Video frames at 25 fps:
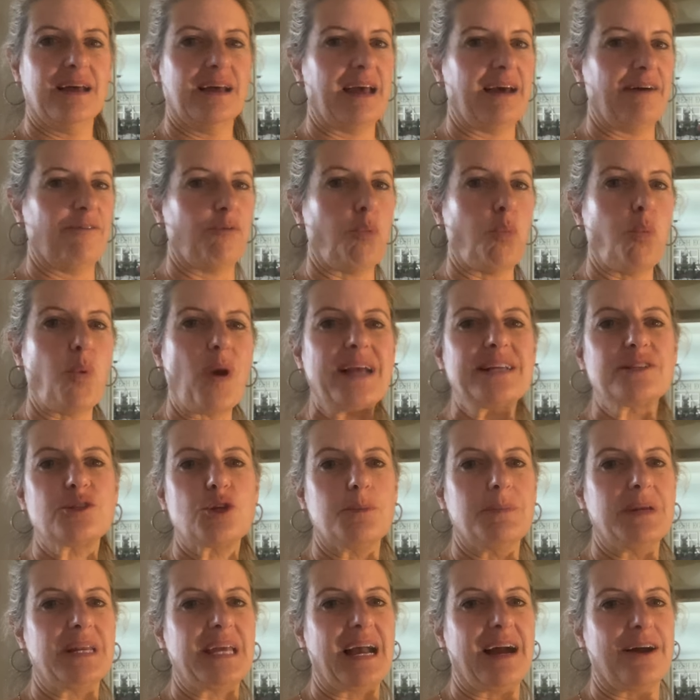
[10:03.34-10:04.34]
have way too
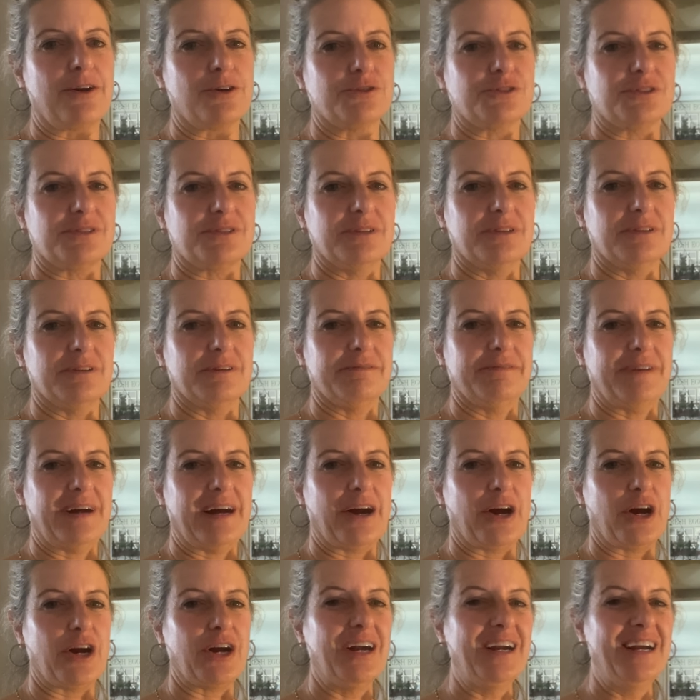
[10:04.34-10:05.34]
many irons in the
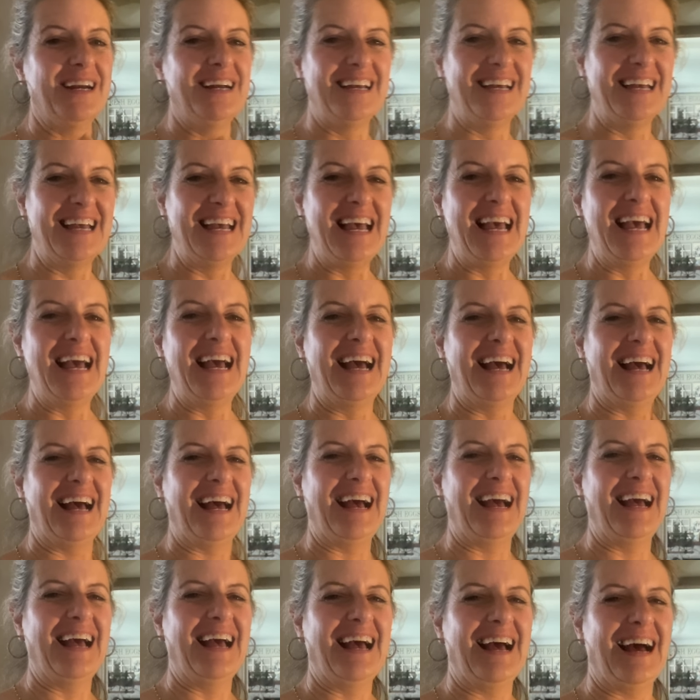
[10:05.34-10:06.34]
fire.
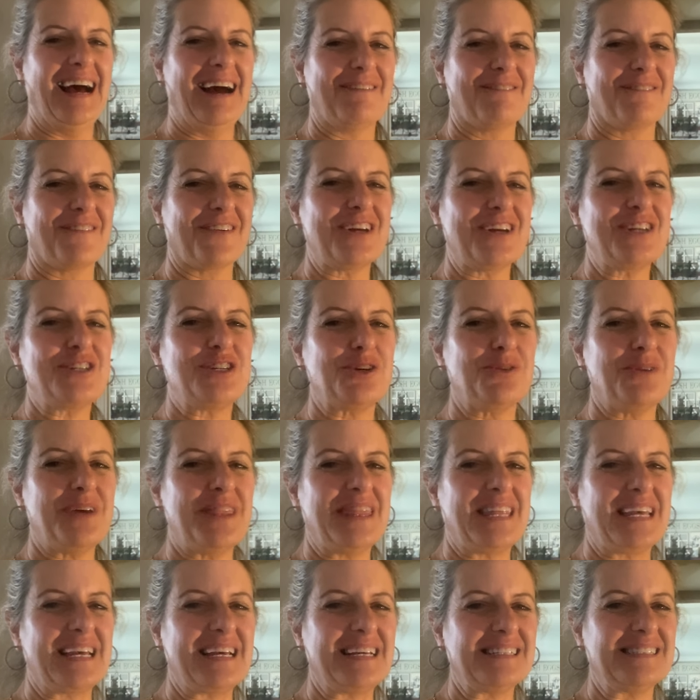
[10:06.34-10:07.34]
I'm redoing
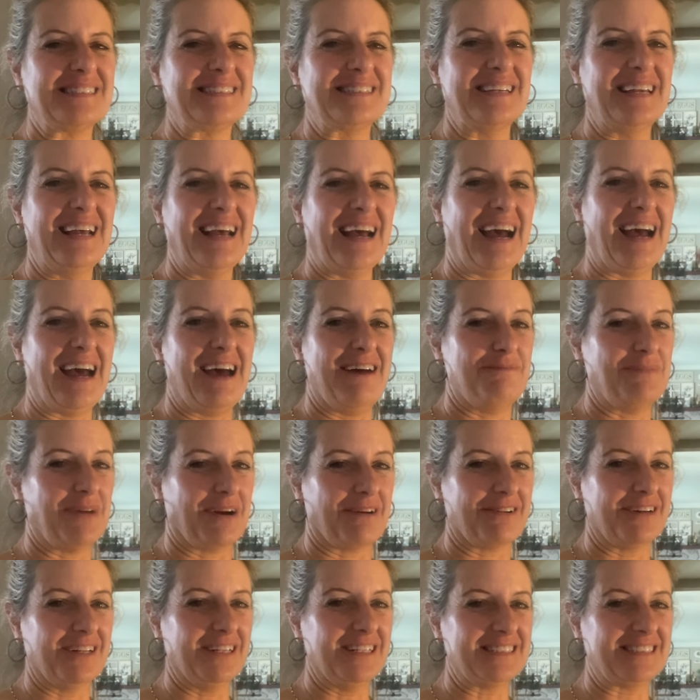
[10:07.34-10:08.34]
this. I have my
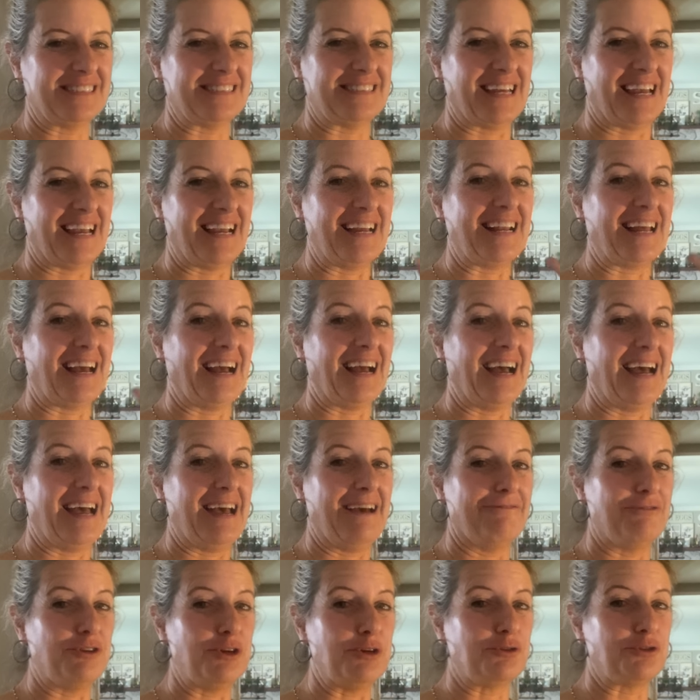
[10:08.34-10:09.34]
real estate. I have
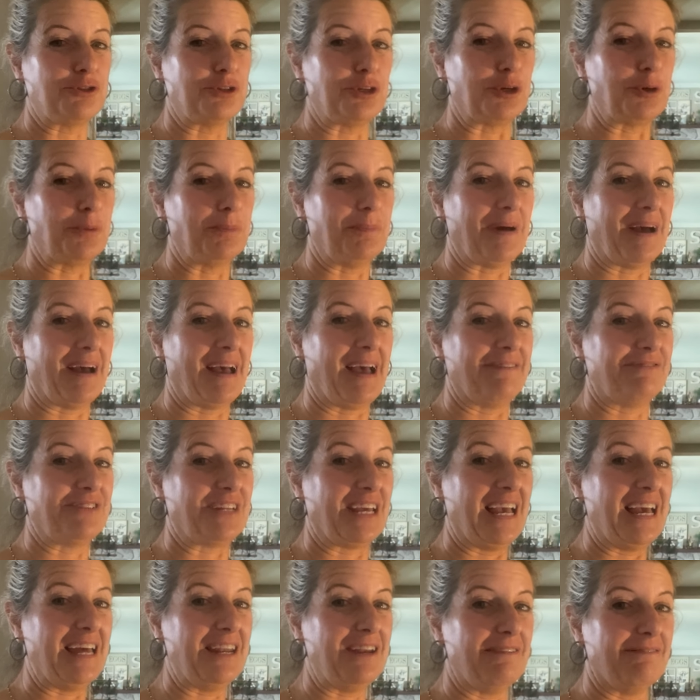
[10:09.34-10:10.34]
YouTube. I have
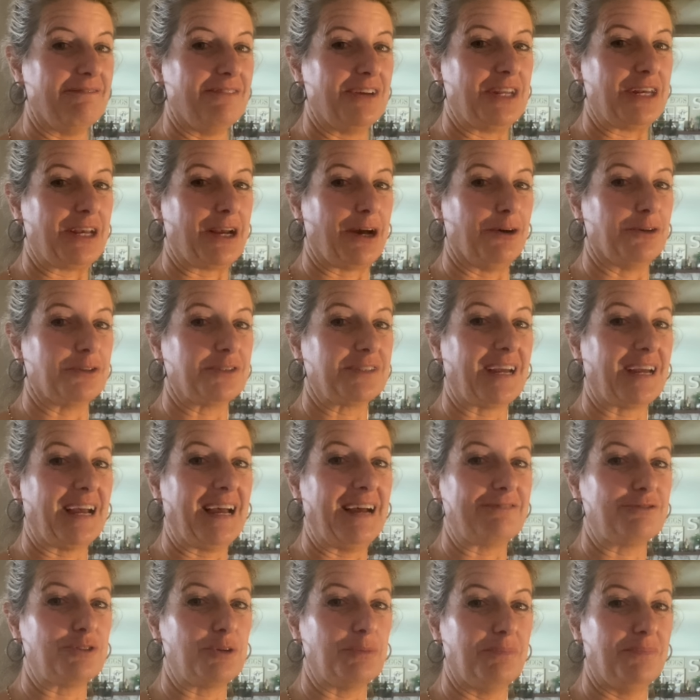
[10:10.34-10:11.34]
to edit videos. I
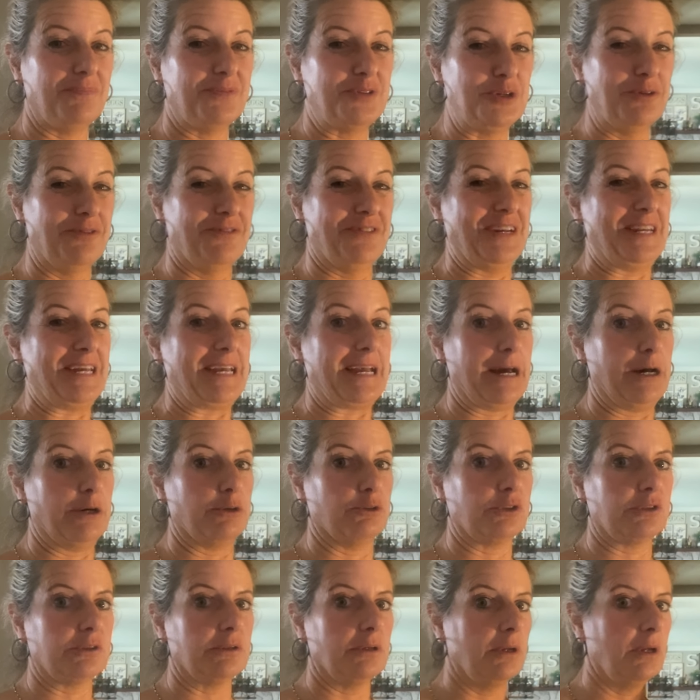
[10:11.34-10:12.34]
have to do
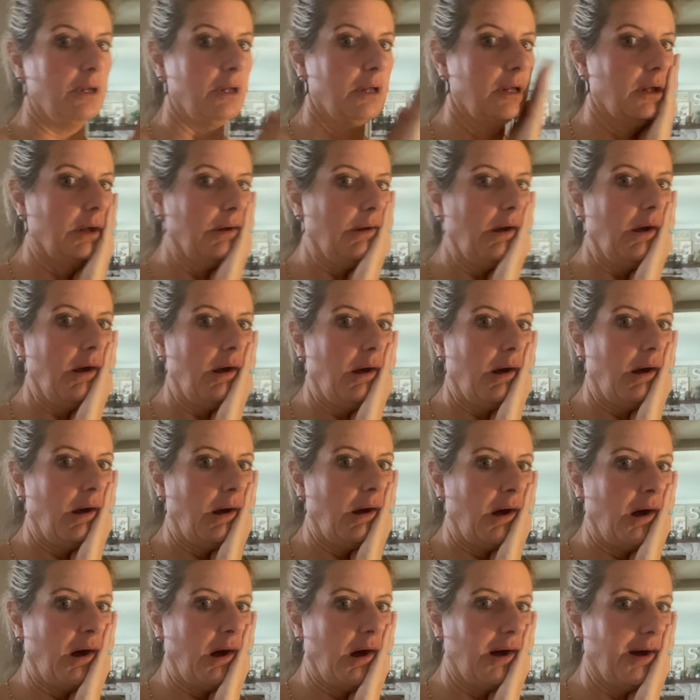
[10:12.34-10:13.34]
videos.
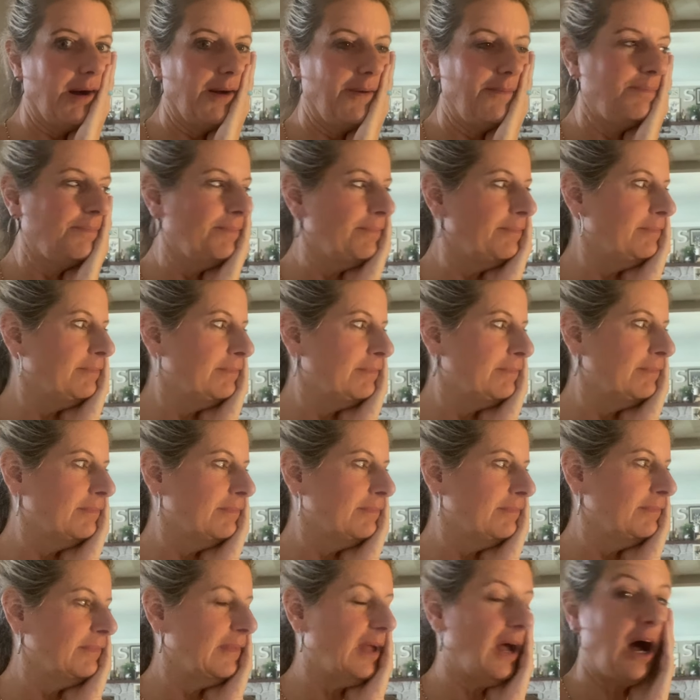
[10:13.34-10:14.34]
Ugh,
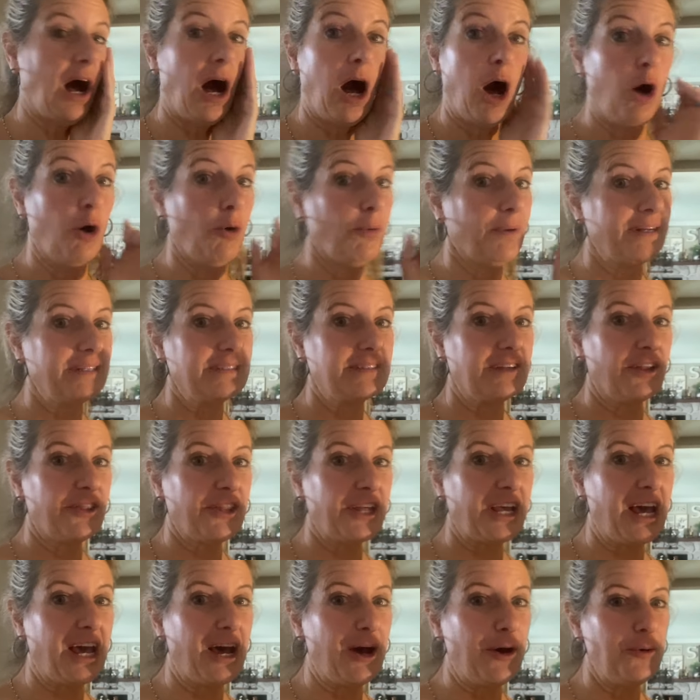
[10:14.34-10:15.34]
always on the
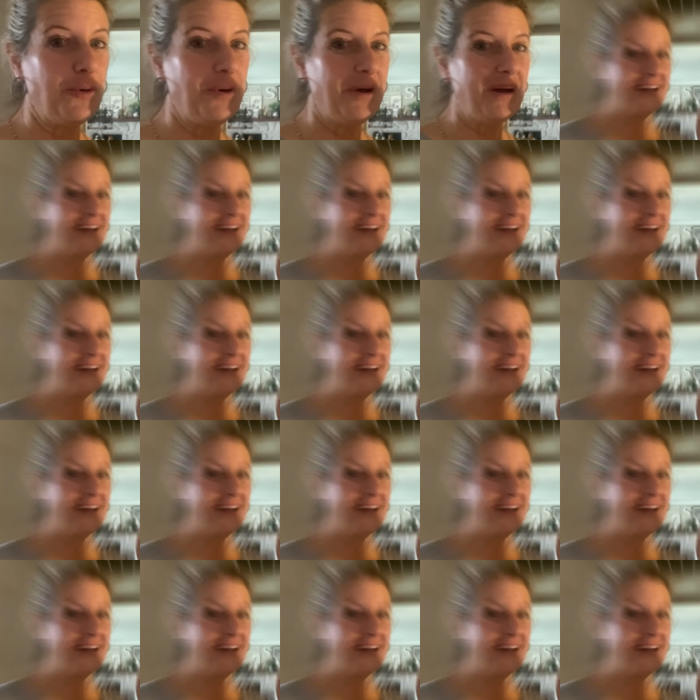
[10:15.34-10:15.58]
go.